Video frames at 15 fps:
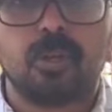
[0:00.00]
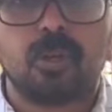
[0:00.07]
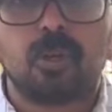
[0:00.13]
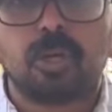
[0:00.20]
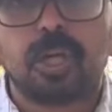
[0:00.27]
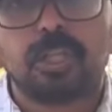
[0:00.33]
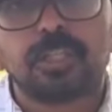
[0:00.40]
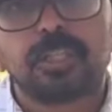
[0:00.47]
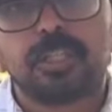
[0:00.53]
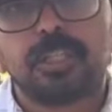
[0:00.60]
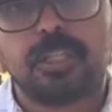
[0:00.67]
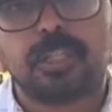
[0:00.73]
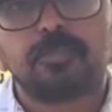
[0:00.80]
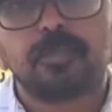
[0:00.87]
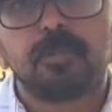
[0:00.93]

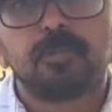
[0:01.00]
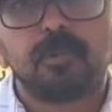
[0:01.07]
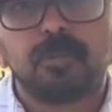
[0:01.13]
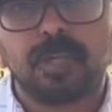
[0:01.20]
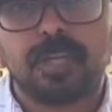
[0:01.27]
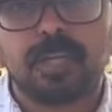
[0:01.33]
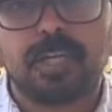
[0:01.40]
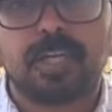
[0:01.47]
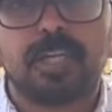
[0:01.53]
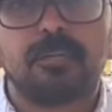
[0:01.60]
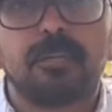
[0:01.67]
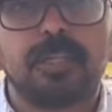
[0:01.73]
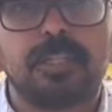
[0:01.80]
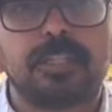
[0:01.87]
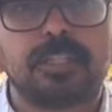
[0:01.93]
occasionally it may wobble a
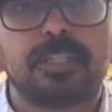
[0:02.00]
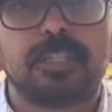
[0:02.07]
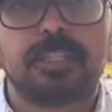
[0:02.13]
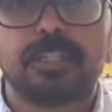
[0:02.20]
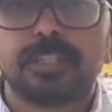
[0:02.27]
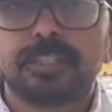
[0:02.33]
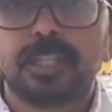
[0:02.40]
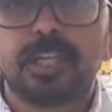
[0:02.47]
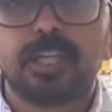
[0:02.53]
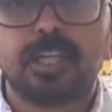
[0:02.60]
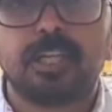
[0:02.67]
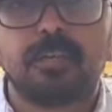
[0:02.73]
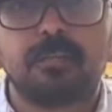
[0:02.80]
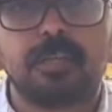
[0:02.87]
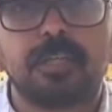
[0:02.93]
little bit, just a
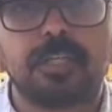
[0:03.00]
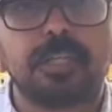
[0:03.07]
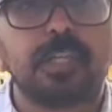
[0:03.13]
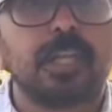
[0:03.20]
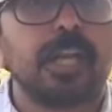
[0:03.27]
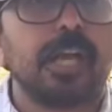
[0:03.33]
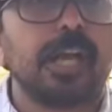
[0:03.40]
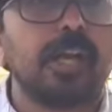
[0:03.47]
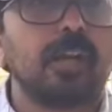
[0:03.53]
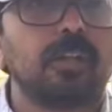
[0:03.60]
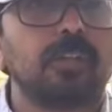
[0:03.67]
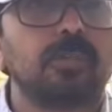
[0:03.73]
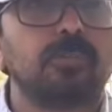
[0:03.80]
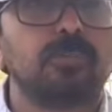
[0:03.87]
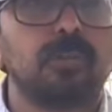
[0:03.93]
little bit, and
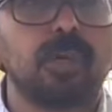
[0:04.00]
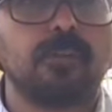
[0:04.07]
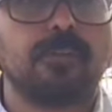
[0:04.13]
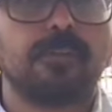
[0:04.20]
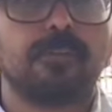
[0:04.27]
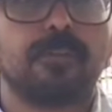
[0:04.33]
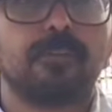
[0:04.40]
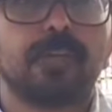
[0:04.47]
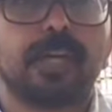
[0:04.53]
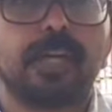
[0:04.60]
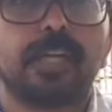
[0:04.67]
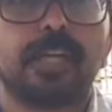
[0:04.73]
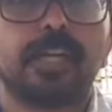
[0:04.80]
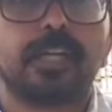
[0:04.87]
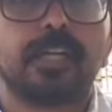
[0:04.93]
also move away from the
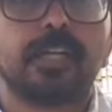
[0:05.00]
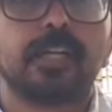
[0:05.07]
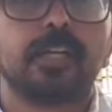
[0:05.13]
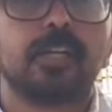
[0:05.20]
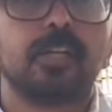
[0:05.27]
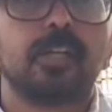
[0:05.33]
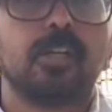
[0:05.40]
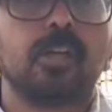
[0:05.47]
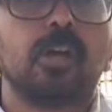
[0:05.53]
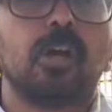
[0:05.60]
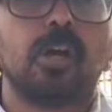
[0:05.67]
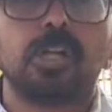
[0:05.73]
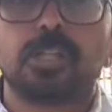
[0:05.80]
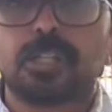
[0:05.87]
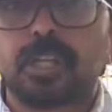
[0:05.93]
right-hander,
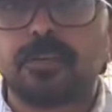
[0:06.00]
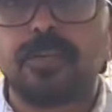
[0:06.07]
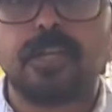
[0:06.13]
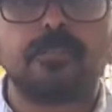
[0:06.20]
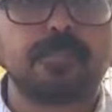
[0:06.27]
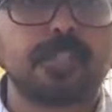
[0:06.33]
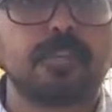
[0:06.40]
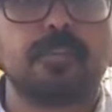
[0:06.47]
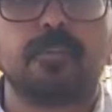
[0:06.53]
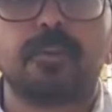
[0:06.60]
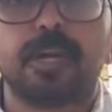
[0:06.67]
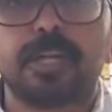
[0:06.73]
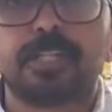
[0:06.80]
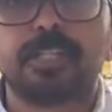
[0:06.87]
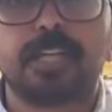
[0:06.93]
or is giving himself a
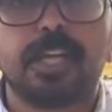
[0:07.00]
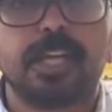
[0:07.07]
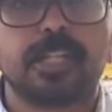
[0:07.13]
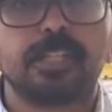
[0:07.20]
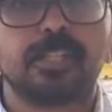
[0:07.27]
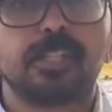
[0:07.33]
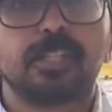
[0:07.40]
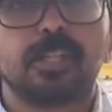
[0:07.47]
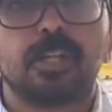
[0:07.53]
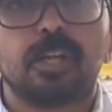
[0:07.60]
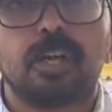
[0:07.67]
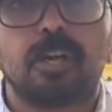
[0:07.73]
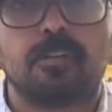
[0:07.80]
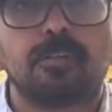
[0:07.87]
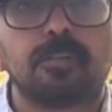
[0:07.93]
better chance
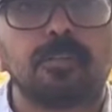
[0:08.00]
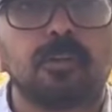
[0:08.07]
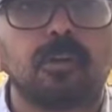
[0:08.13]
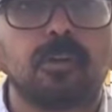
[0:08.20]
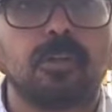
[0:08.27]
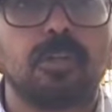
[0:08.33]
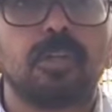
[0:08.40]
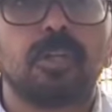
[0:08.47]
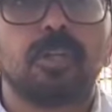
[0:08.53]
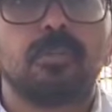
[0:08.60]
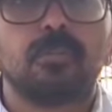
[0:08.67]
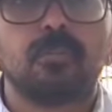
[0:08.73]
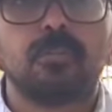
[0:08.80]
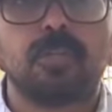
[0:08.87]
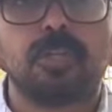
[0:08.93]
of the ball
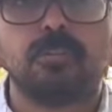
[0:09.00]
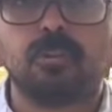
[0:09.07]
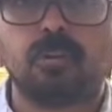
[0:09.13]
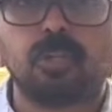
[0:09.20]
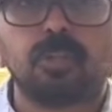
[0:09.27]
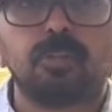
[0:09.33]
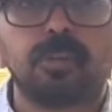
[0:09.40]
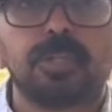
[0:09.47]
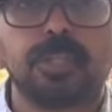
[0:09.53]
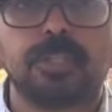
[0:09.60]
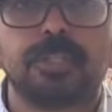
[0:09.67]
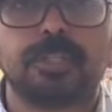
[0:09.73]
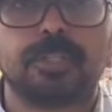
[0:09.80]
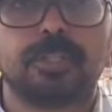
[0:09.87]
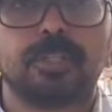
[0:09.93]
moving both
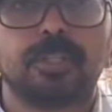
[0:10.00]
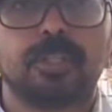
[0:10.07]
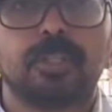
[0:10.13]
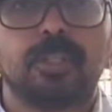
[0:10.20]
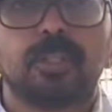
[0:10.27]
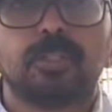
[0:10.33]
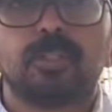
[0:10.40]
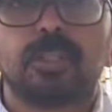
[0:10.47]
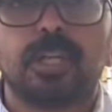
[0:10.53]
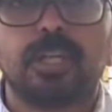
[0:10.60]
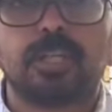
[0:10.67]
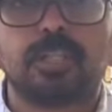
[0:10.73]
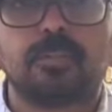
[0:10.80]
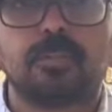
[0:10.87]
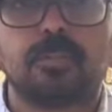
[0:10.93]
ways. So that
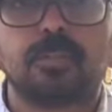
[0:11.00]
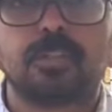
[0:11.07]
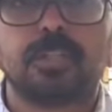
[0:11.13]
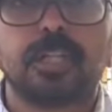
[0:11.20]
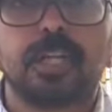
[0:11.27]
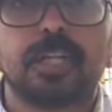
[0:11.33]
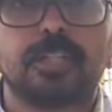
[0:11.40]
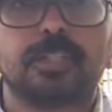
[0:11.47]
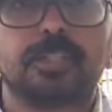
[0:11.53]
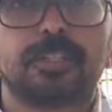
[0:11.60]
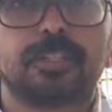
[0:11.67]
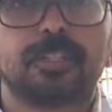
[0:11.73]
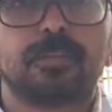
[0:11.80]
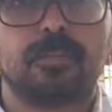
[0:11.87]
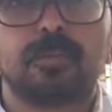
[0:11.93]
is about
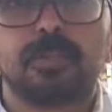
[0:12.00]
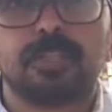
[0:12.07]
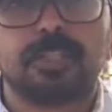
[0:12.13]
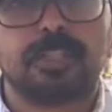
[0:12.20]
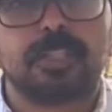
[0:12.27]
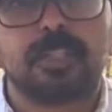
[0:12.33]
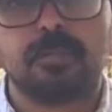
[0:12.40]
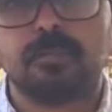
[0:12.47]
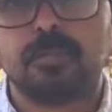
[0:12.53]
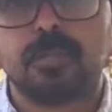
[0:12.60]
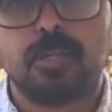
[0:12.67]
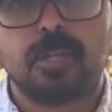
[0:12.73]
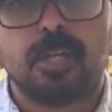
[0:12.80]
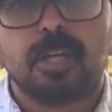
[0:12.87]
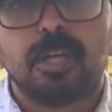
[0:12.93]
Siraj's wobble seam.
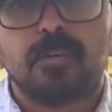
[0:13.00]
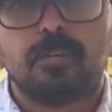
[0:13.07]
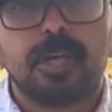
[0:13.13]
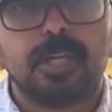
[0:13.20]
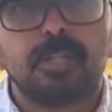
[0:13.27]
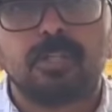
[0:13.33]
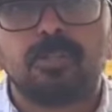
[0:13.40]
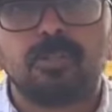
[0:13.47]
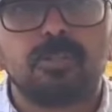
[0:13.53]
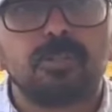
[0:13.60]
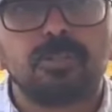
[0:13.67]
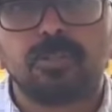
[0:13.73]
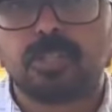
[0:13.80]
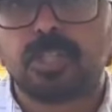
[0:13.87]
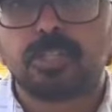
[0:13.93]
Mind you,
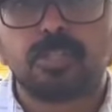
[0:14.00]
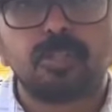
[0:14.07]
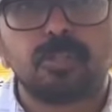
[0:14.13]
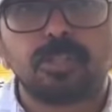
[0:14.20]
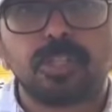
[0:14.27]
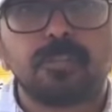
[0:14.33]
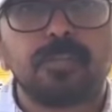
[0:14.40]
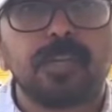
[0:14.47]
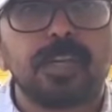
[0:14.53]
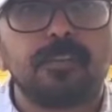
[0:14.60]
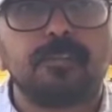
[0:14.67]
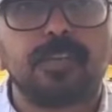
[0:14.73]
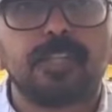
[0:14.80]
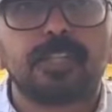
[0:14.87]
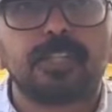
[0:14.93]
he has used it very
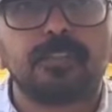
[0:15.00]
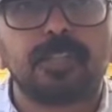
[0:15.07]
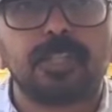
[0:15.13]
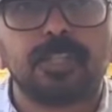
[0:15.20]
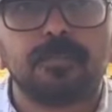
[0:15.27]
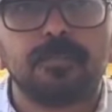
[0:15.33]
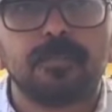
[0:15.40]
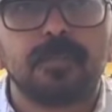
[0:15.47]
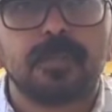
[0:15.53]
effectively